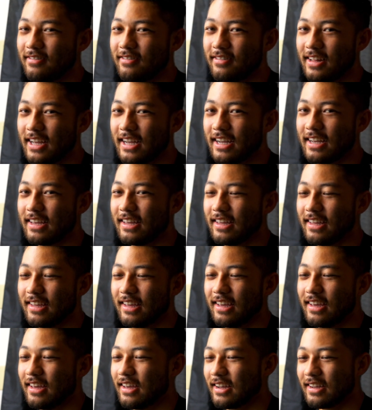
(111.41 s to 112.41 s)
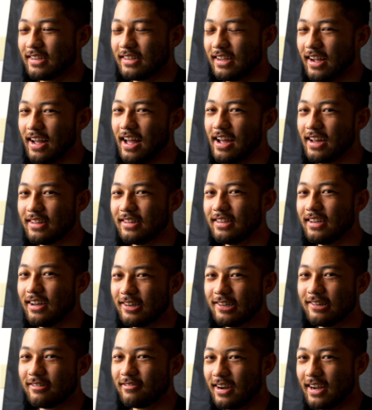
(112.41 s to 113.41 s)
Like, cause I can tell
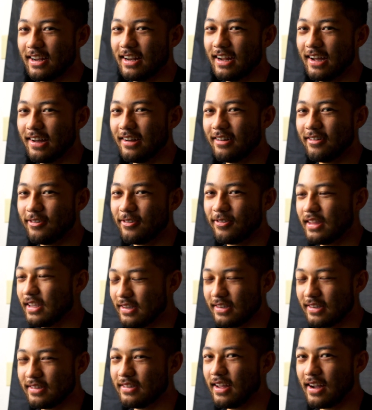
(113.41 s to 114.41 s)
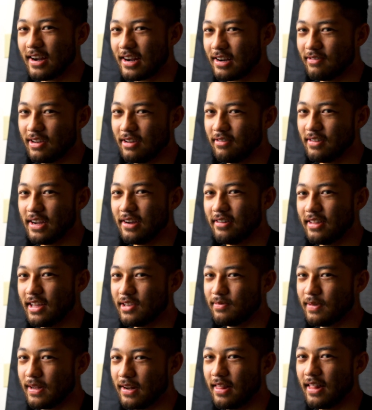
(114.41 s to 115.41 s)
you right now, this is not gonna be a video that I
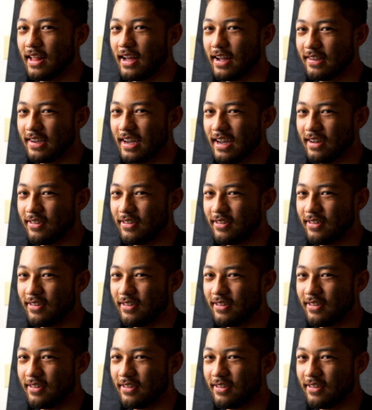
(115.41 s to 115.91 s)
spend a lot of time